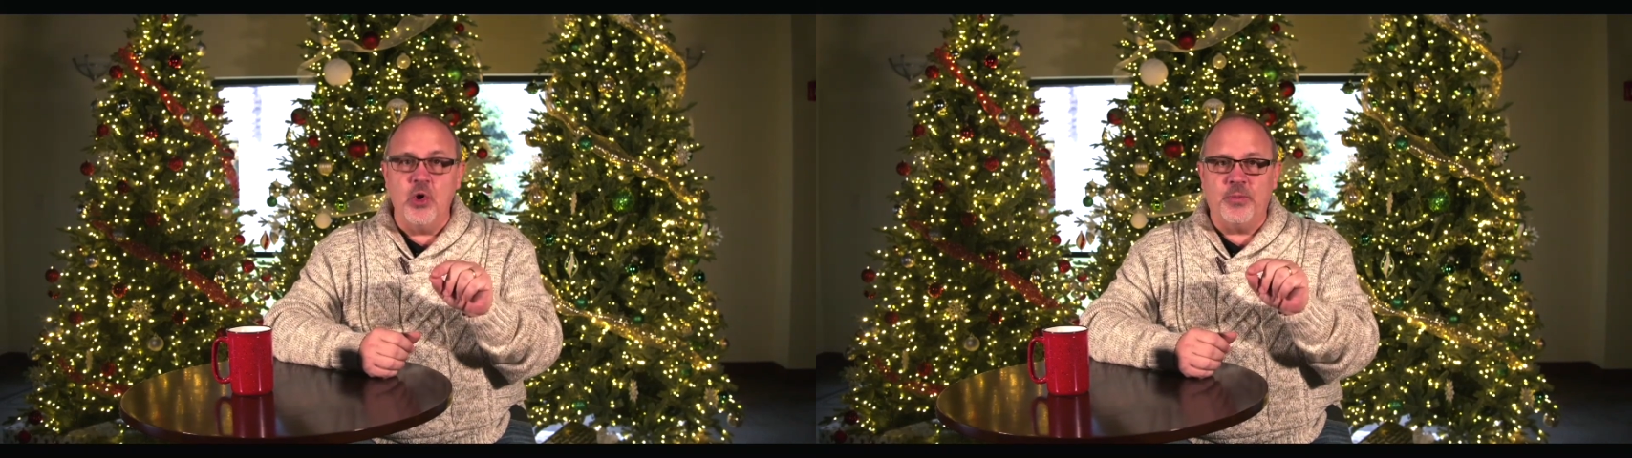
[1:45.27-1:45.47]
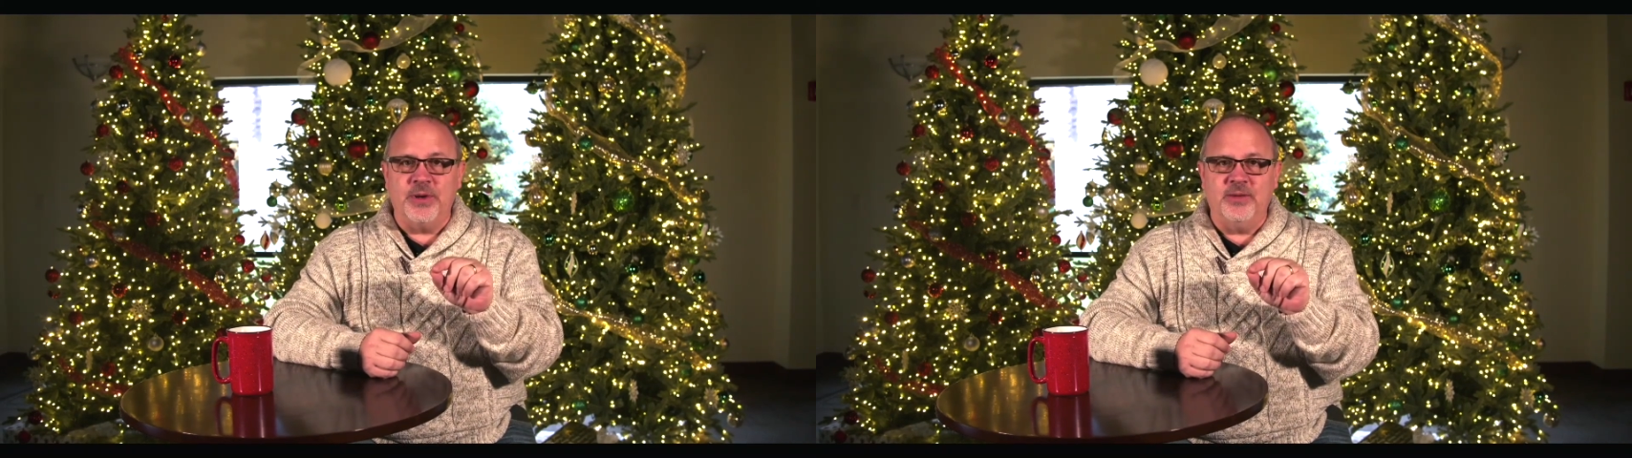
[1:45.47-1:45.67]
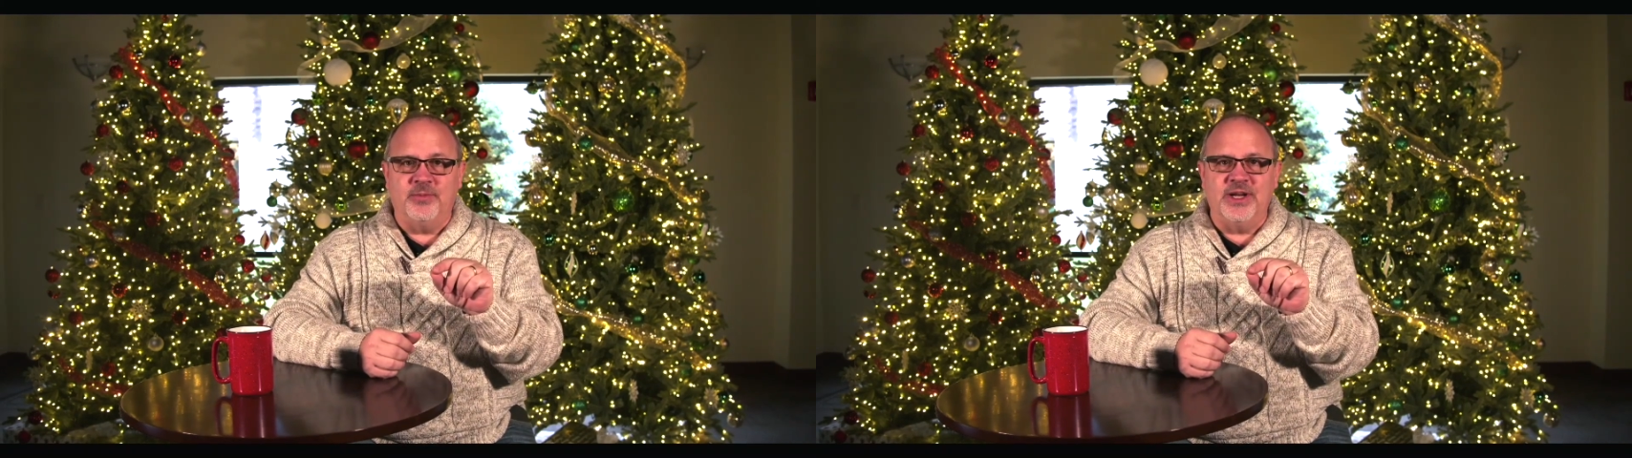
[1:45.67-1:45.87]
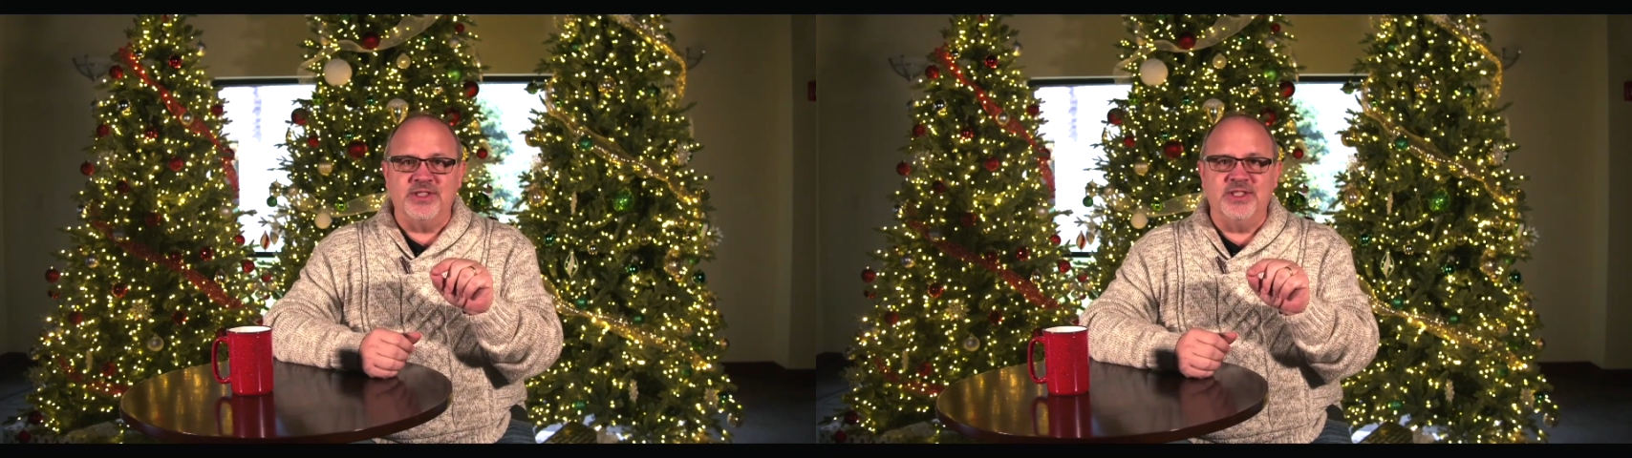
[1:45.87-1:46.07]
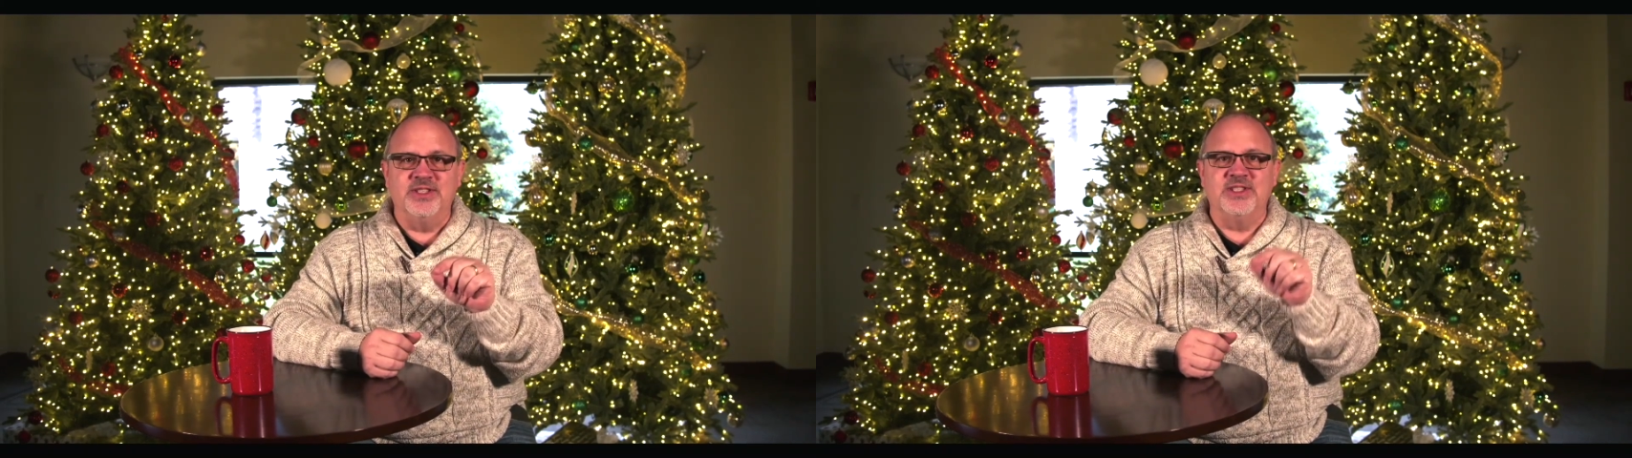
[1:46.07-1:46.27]
opening
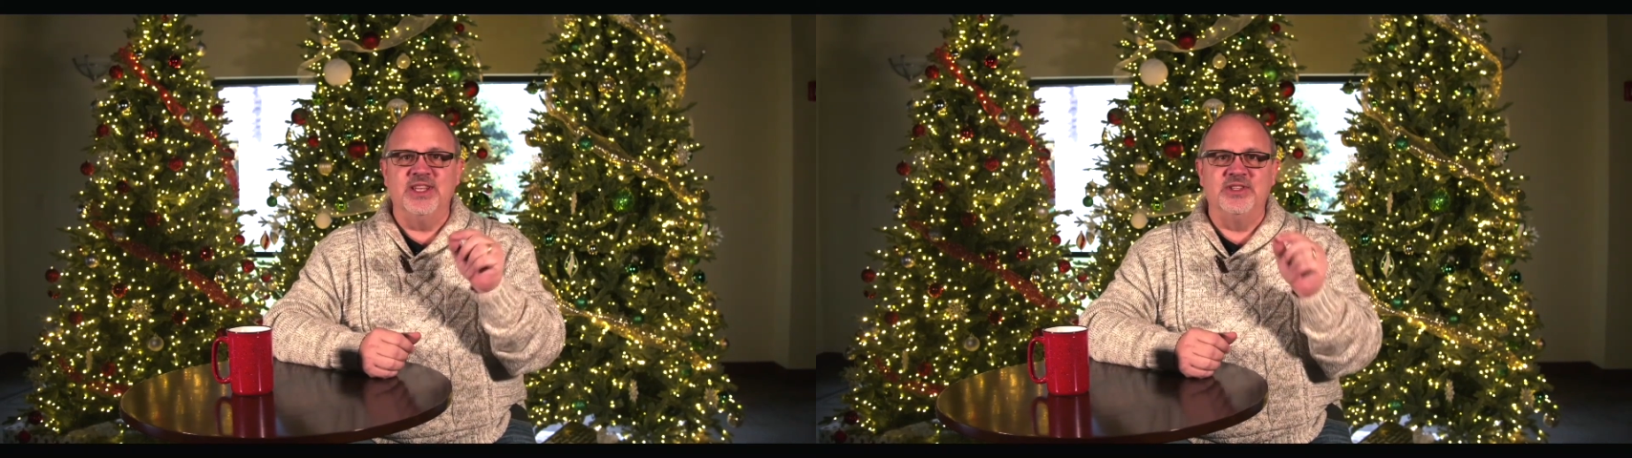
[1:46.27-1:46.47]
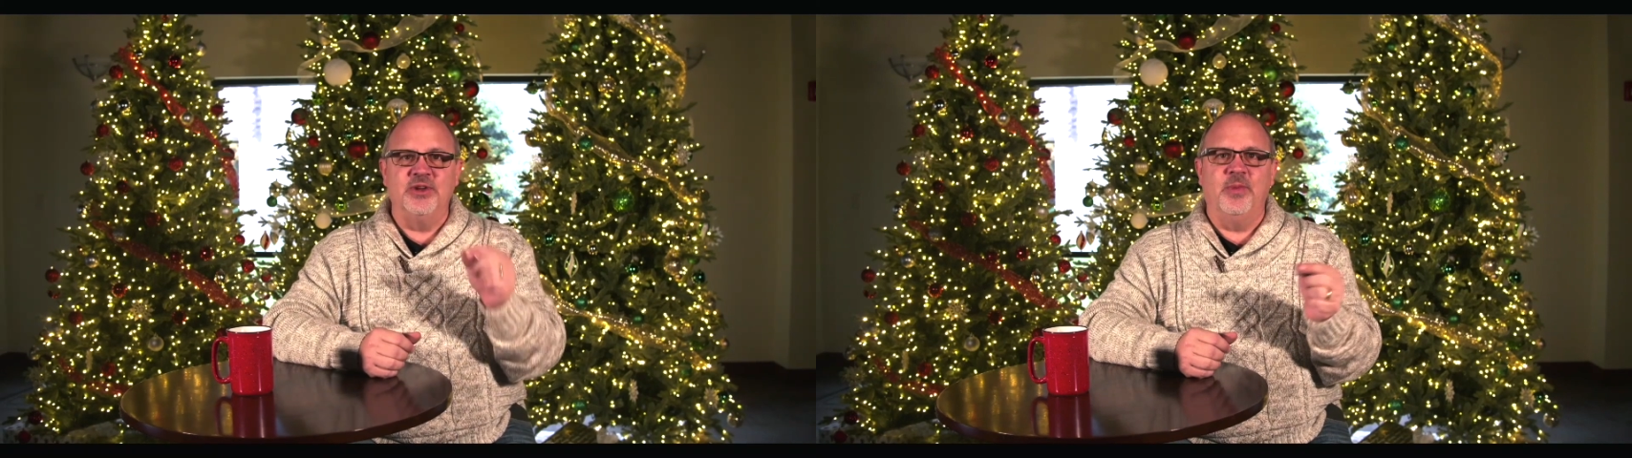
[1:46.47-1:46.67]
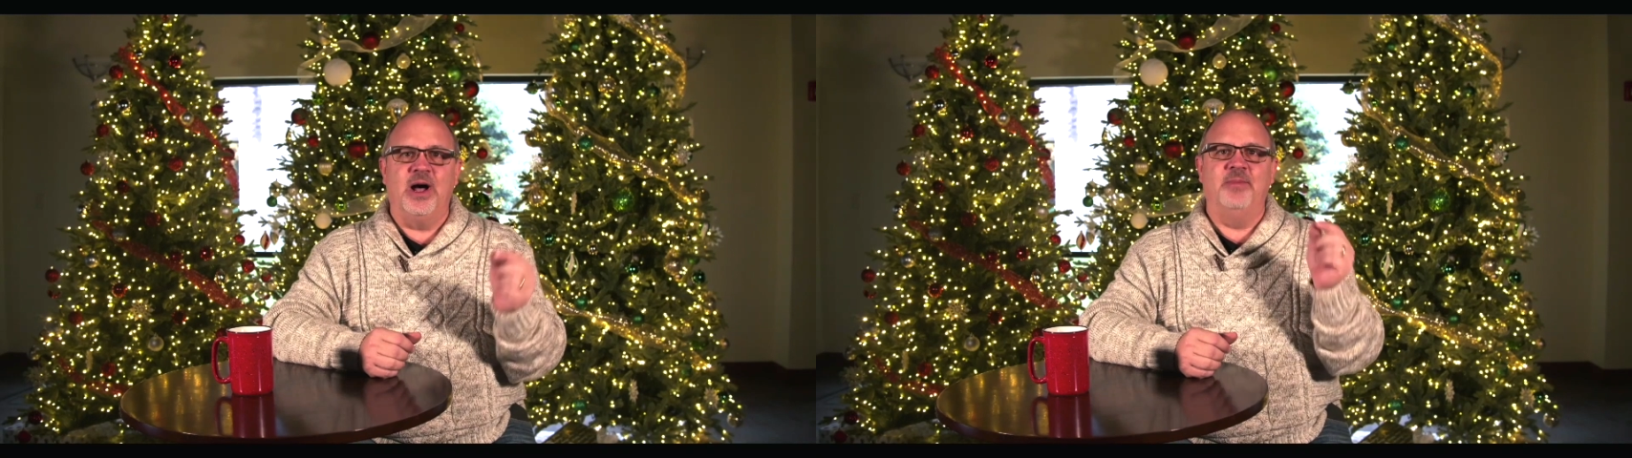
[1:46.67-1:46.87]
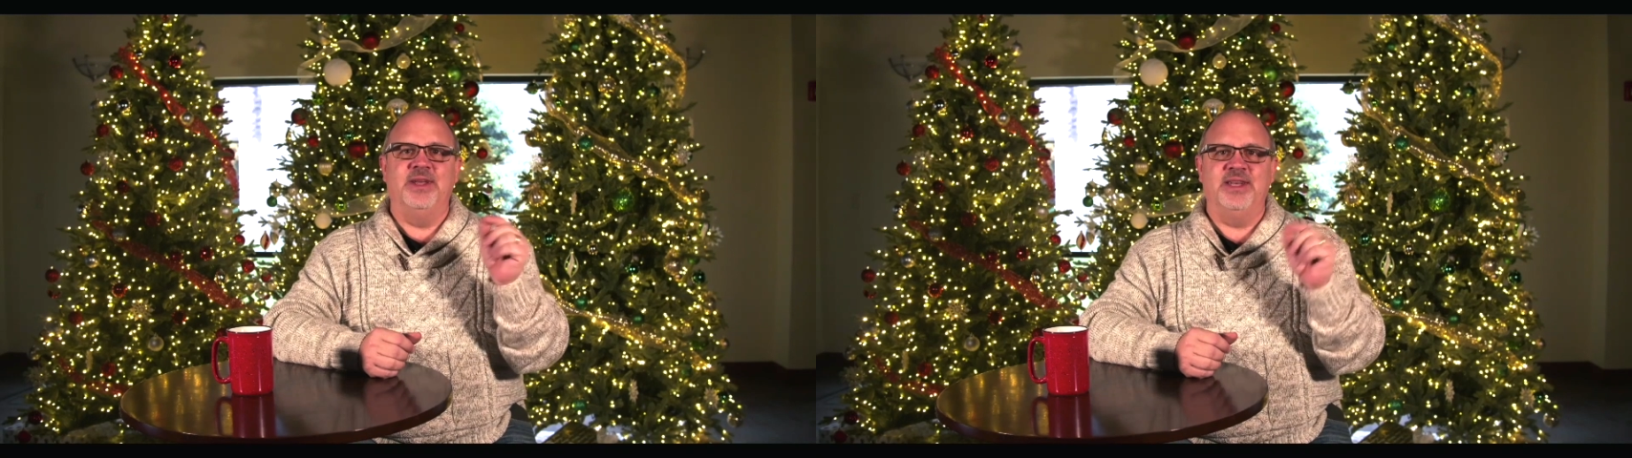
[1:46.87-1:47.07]
presents until Mom